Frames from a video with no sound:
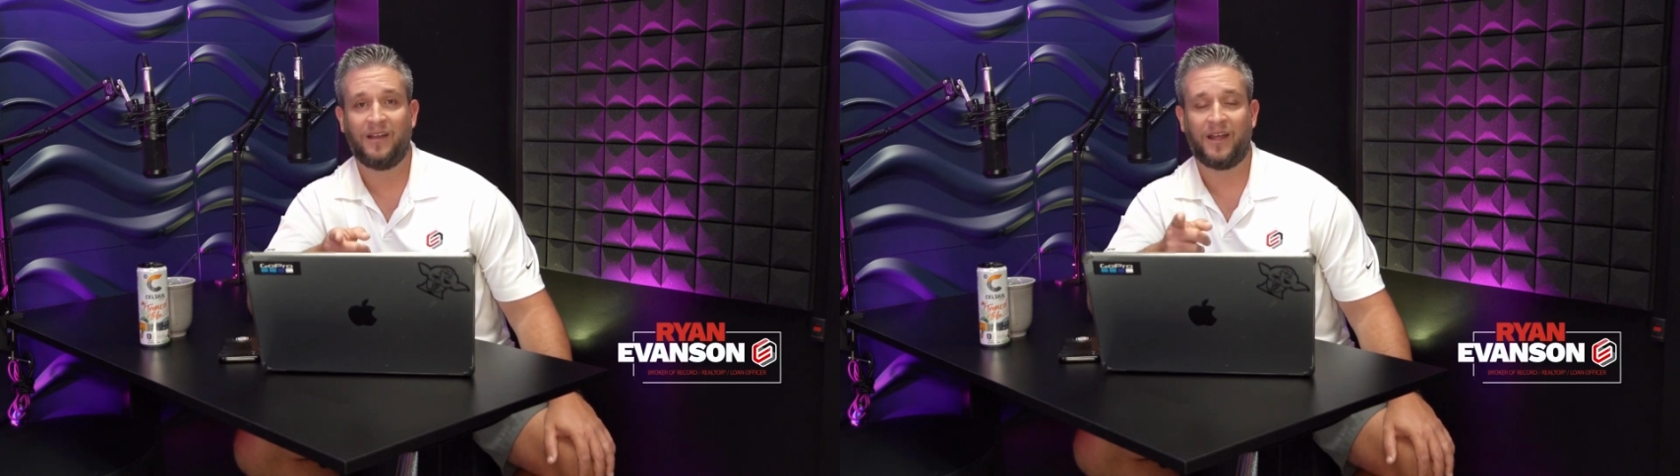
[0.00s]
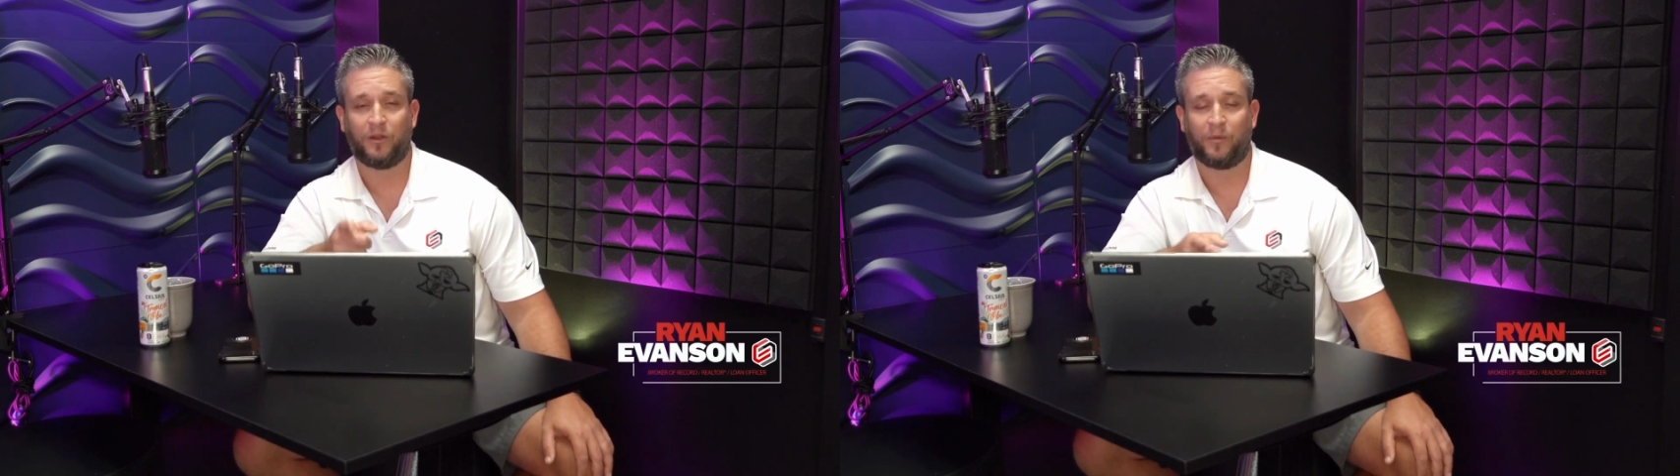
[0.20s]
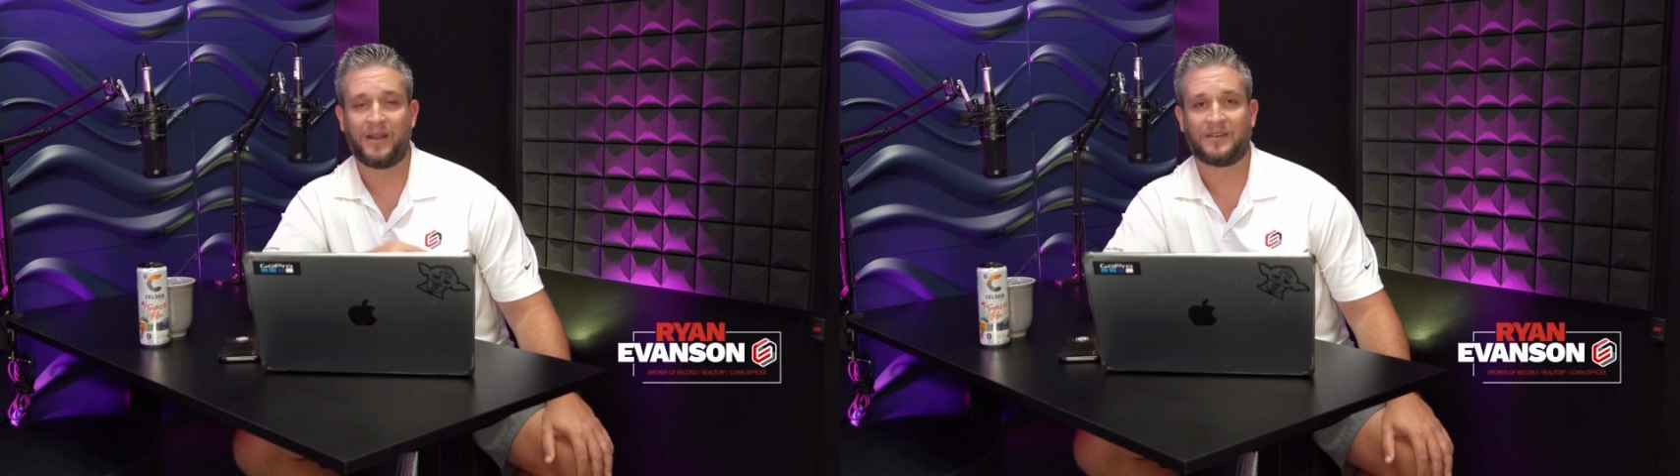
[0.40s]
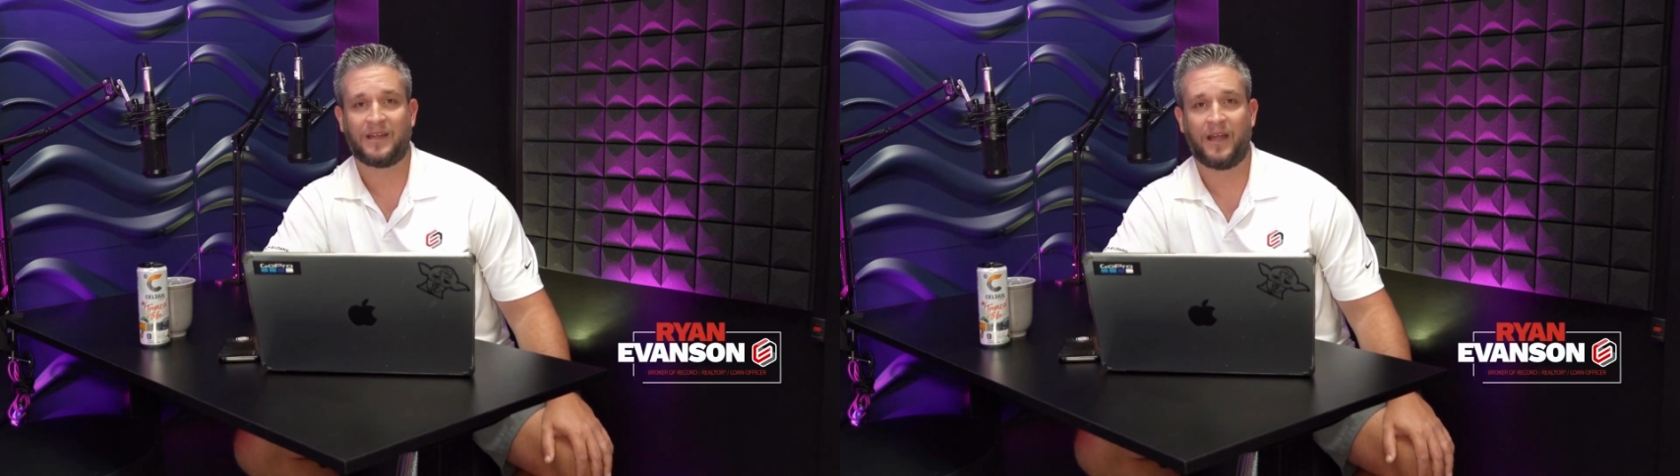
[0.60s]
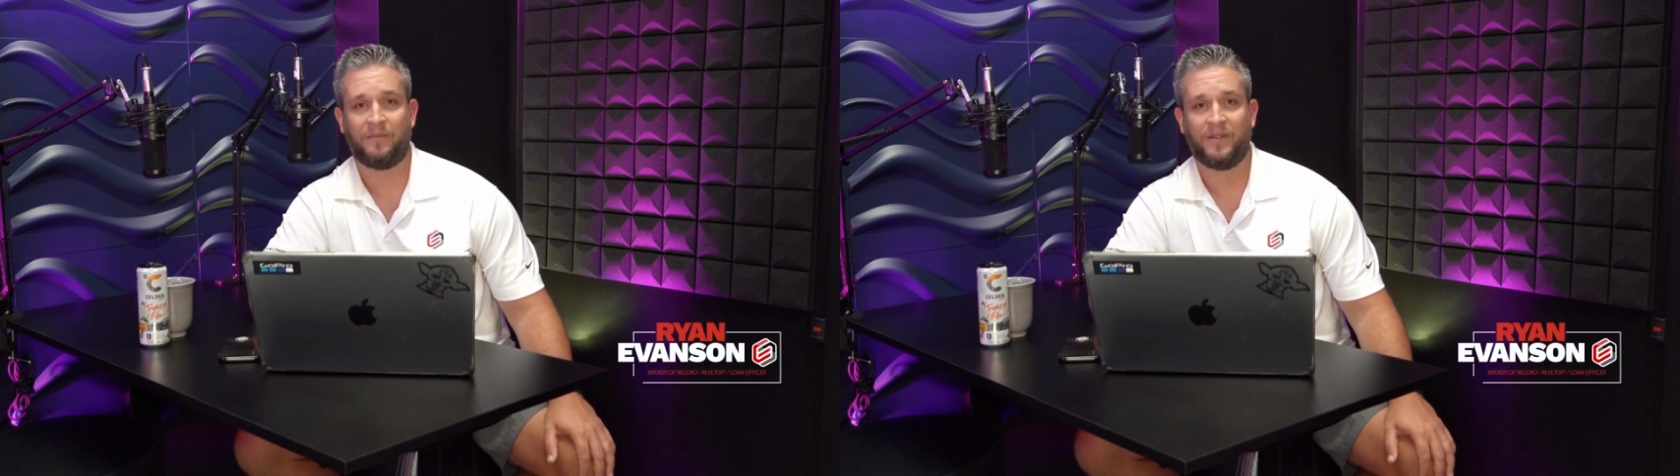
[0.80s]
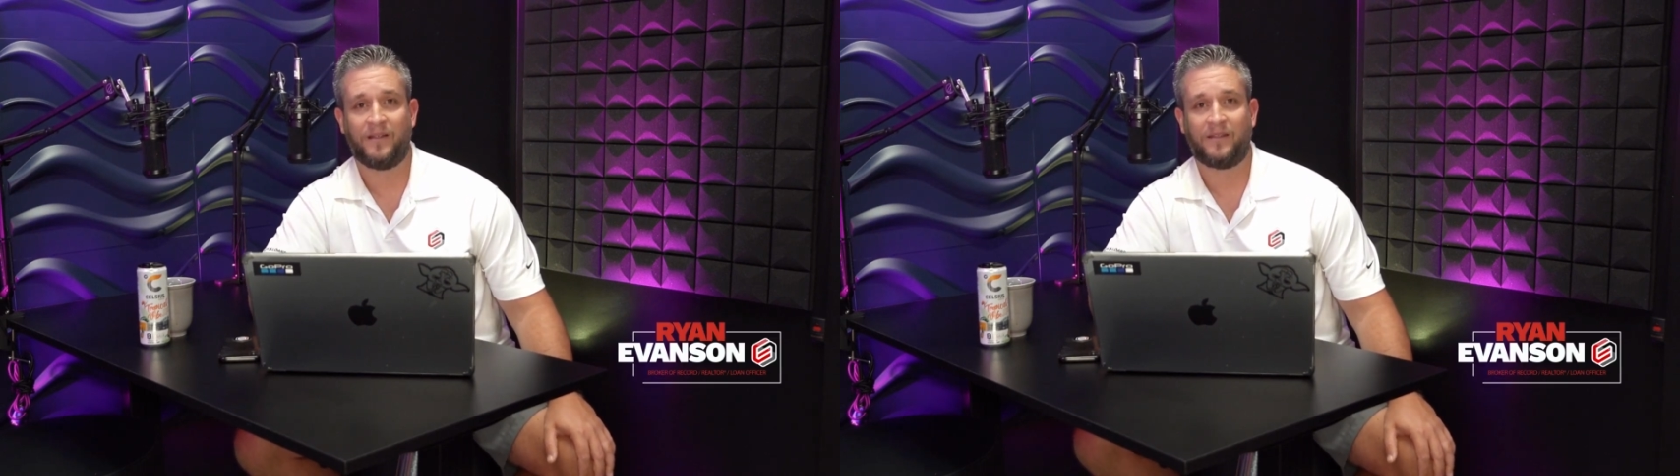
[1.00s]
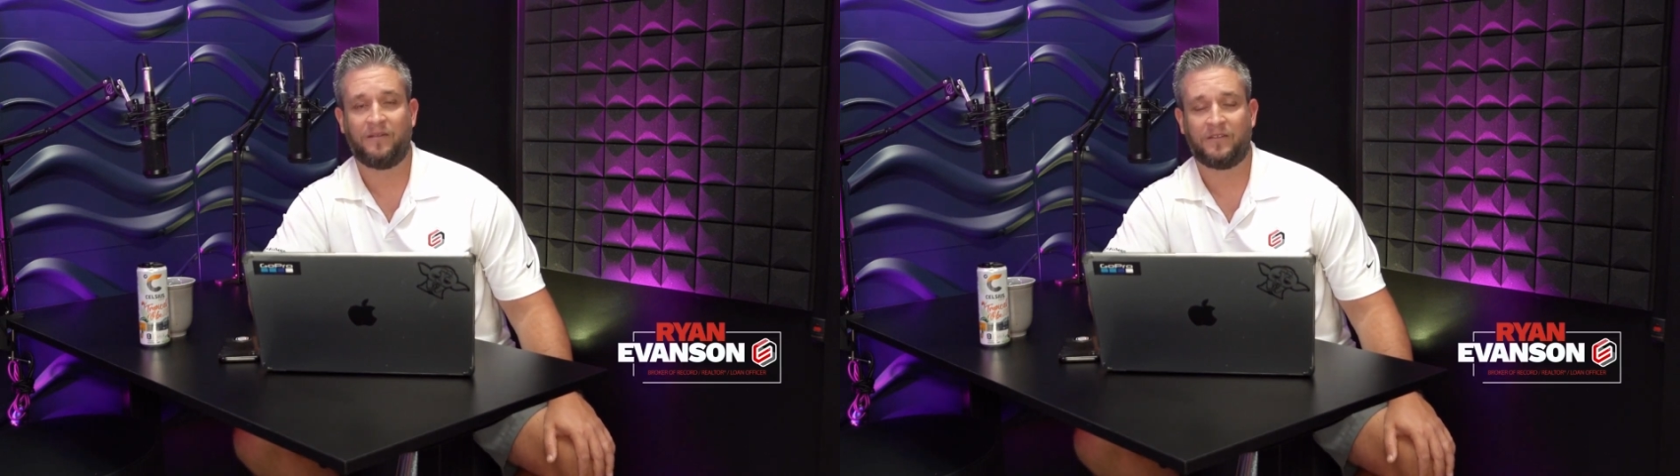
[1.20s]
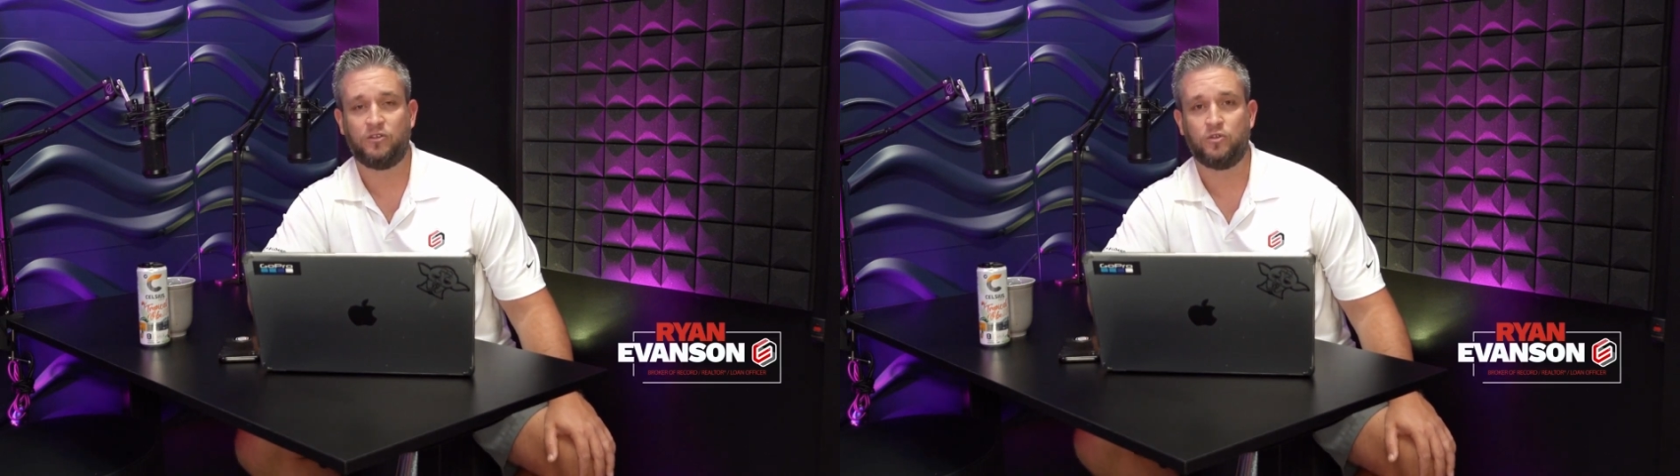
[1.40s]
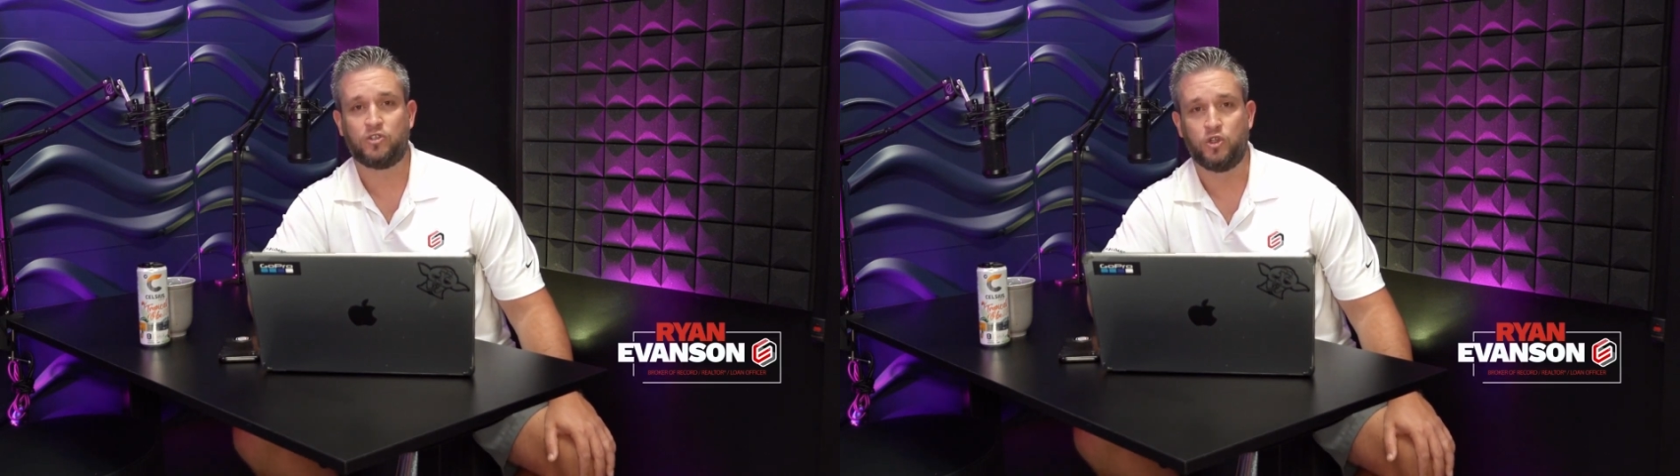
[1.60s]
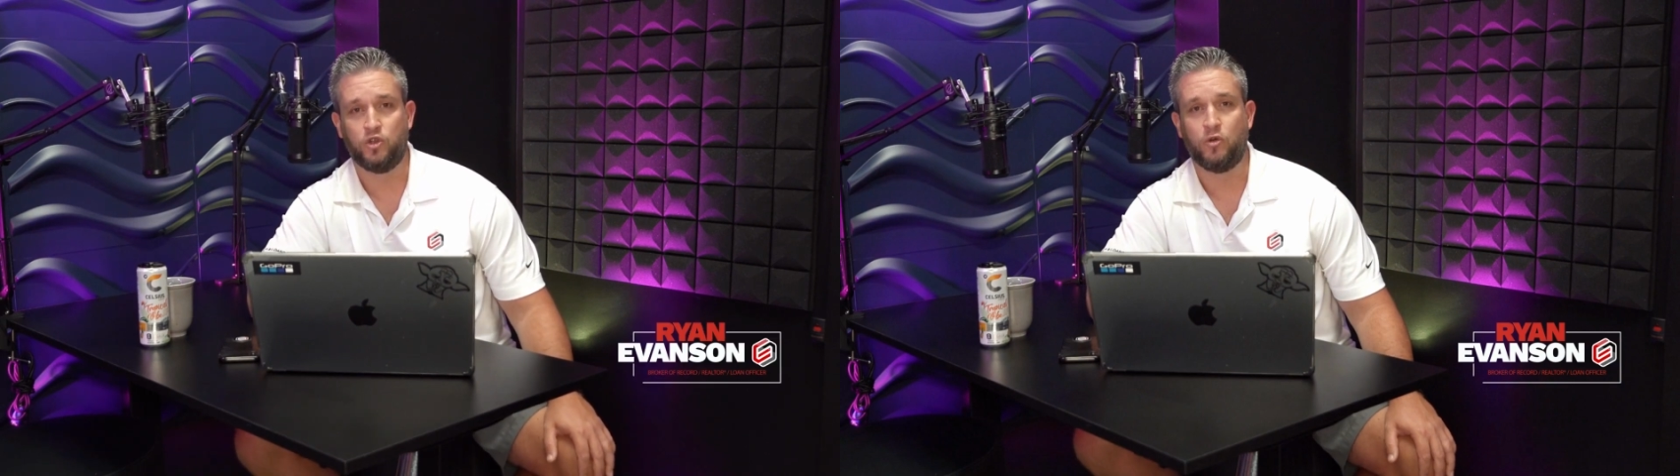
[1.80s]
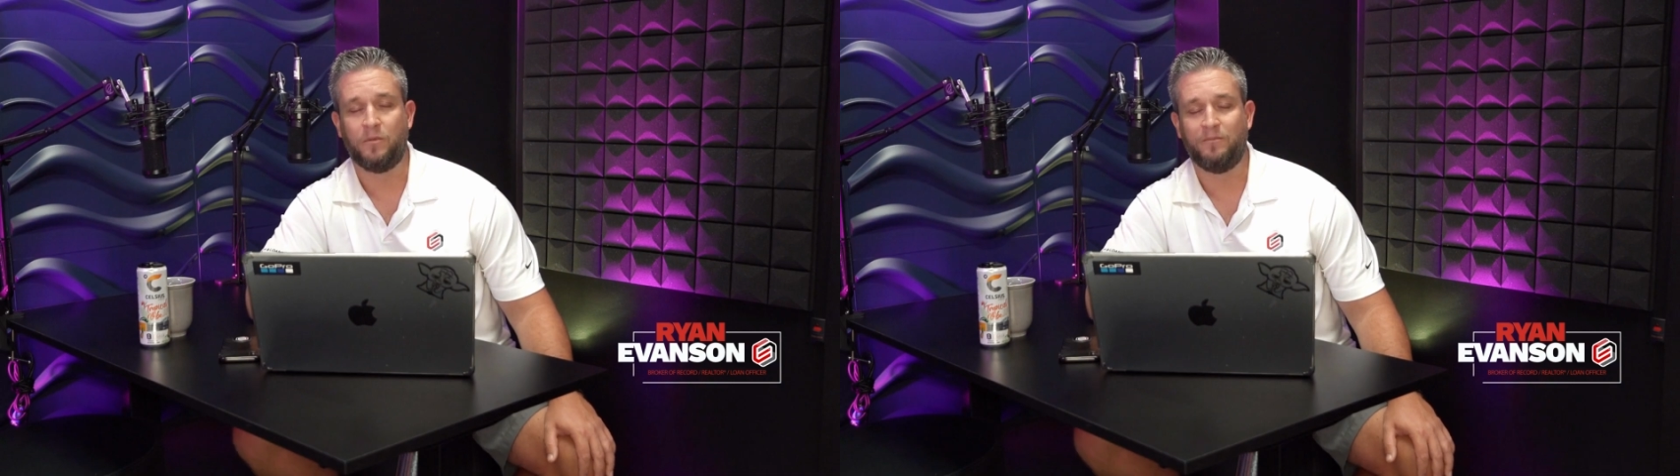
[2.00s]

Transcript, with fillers: at the right time that suits you